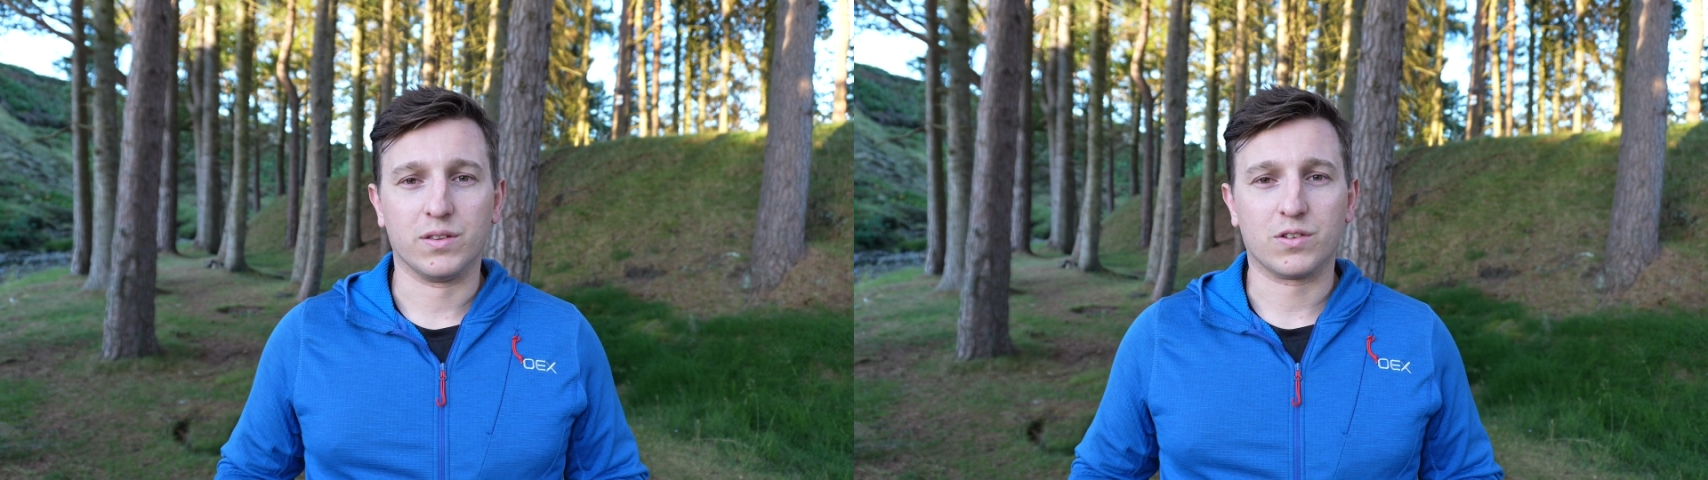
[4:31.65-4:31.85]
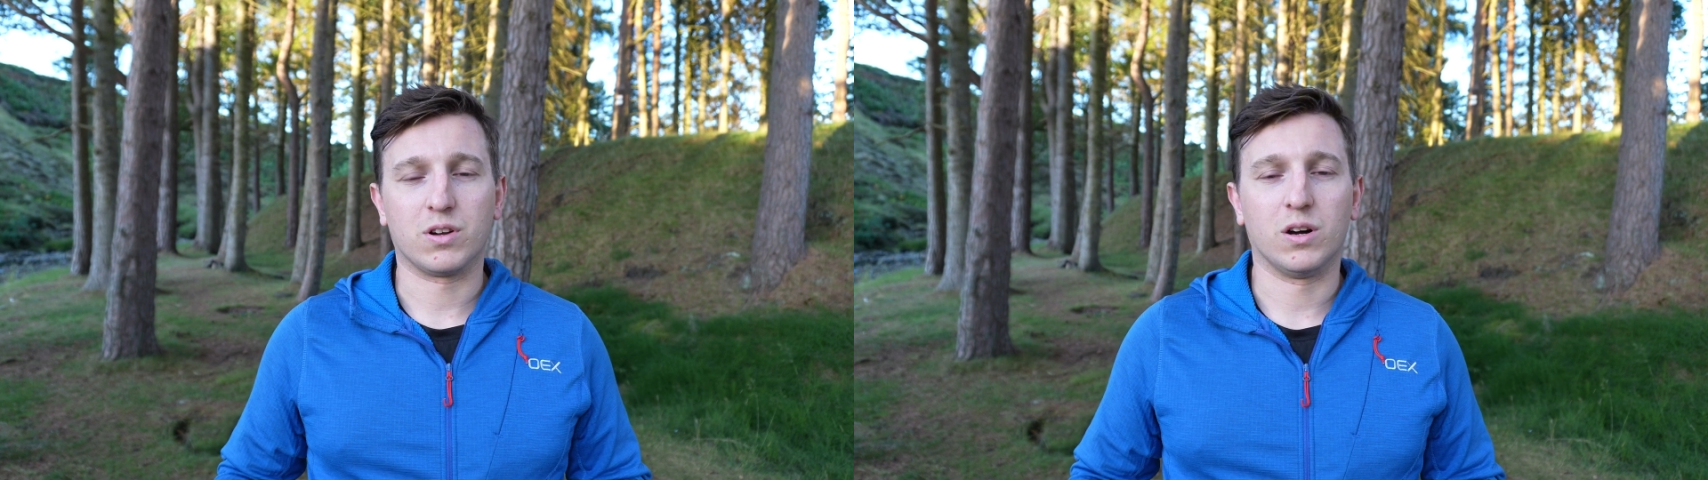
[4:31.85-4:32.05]

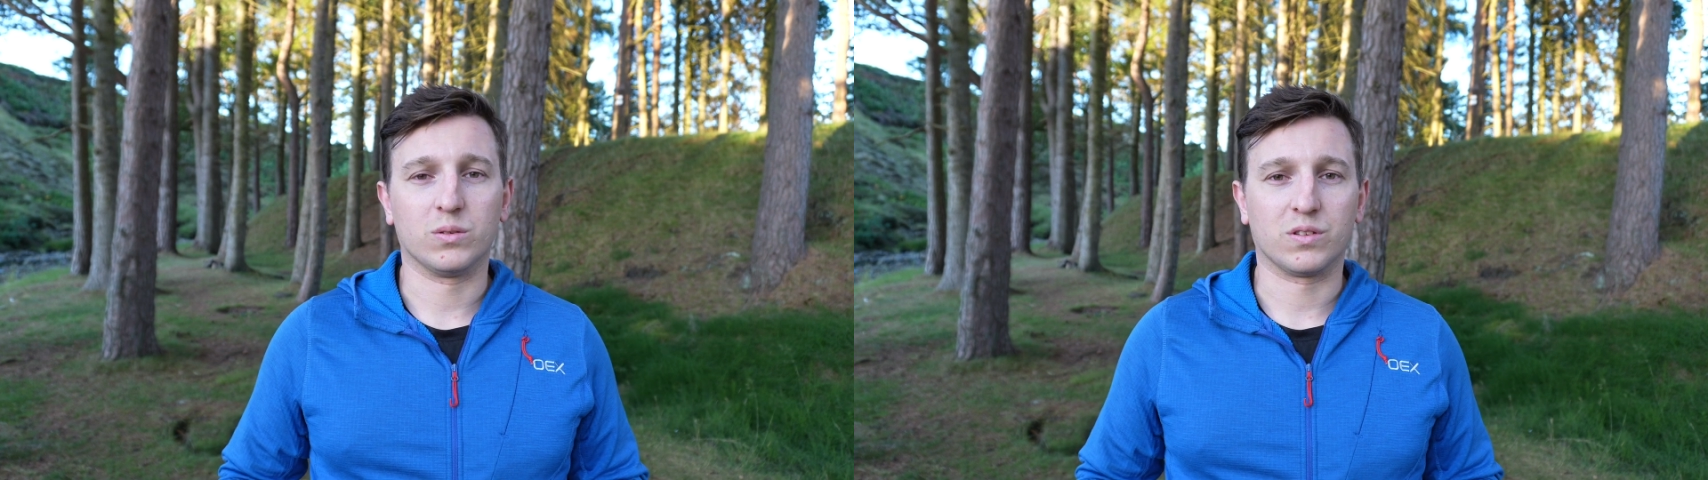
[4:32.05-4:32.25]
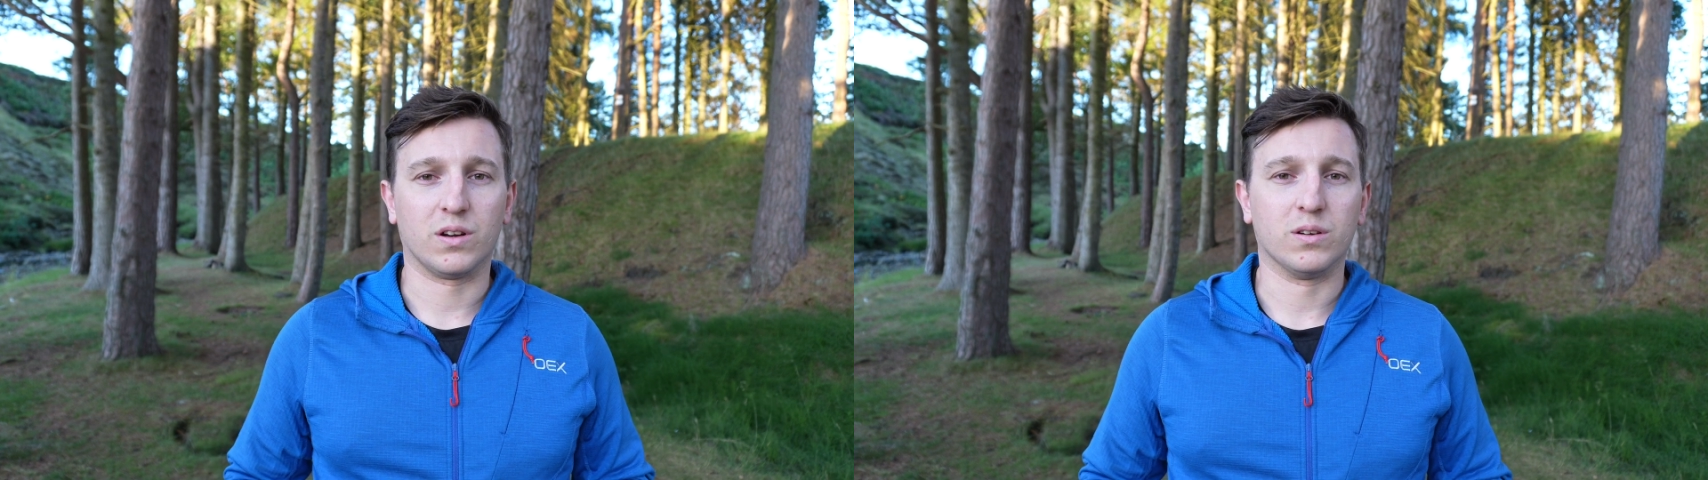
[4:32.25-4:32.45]
the
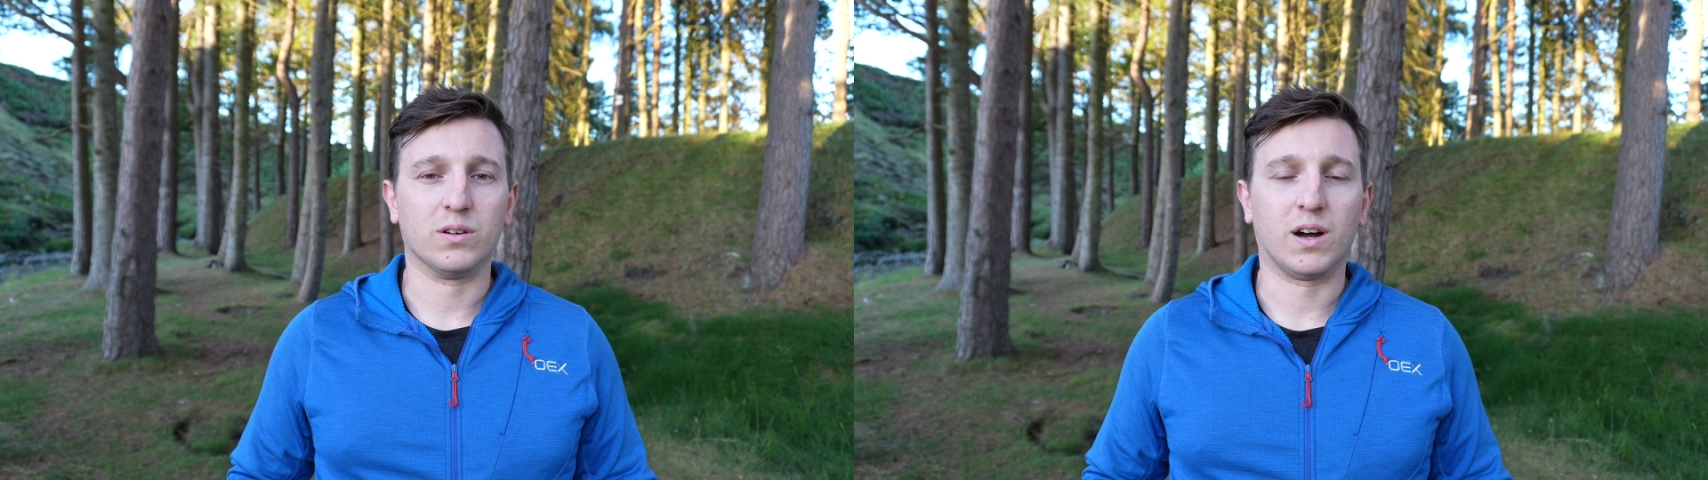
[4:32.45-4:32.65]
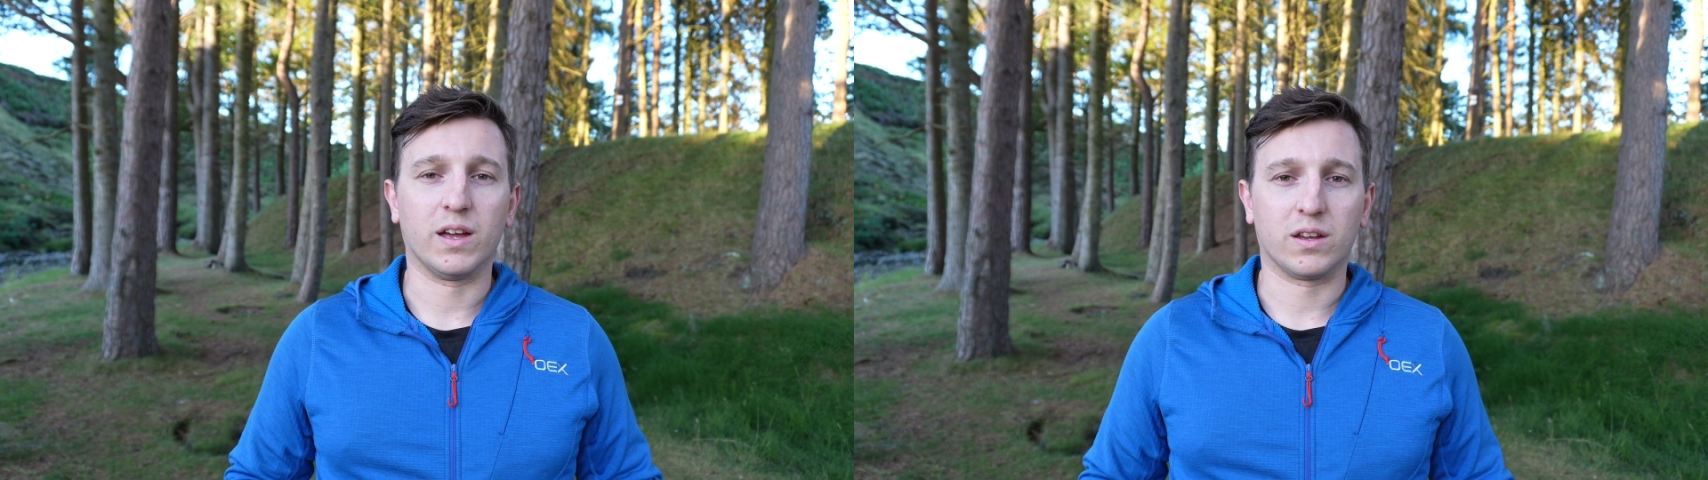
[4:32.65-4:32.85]
crowds that are
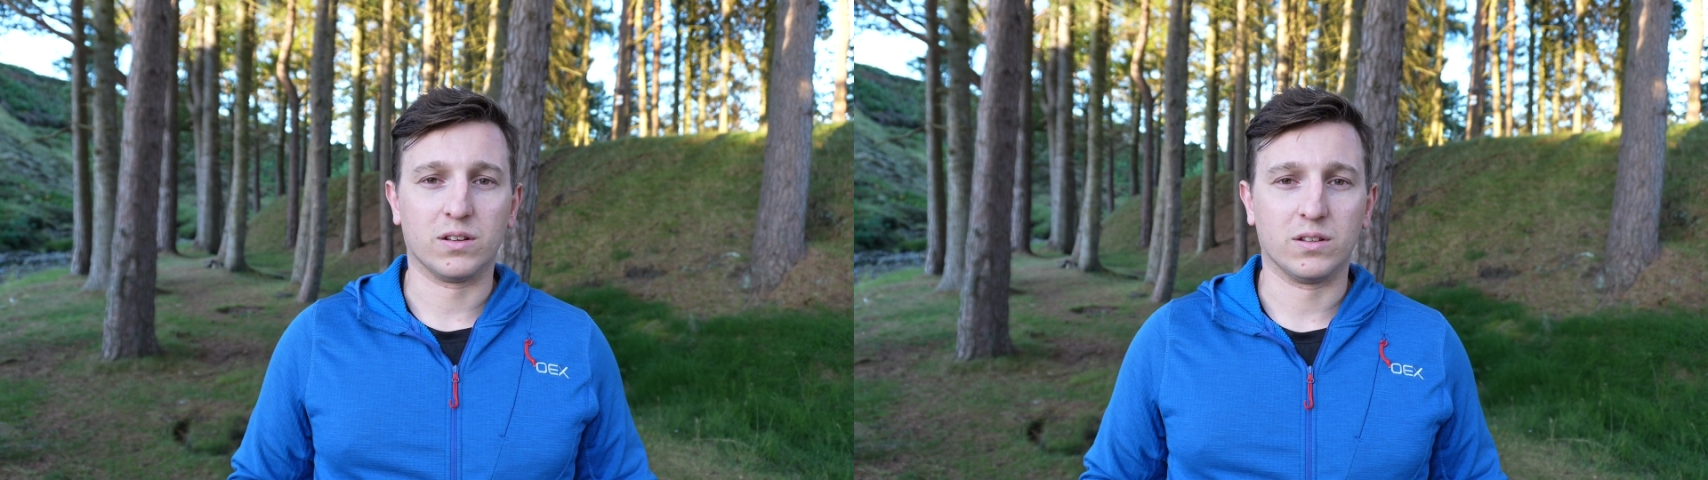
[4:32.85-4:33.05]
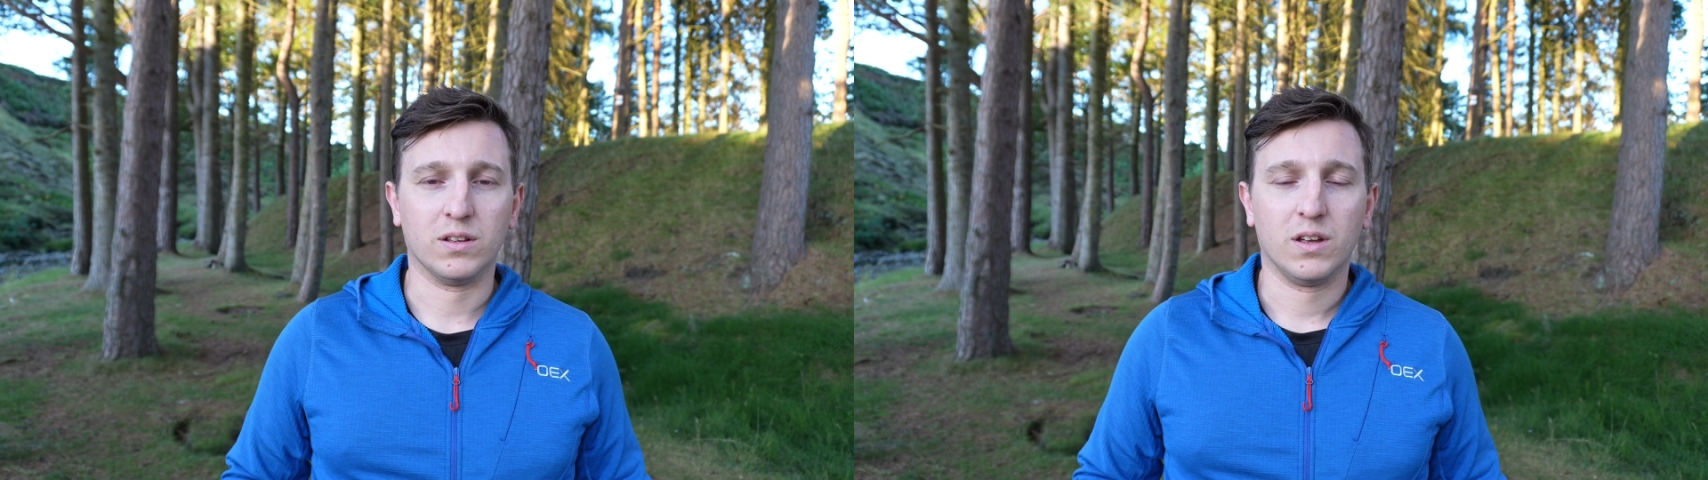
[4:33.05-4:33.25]
hiking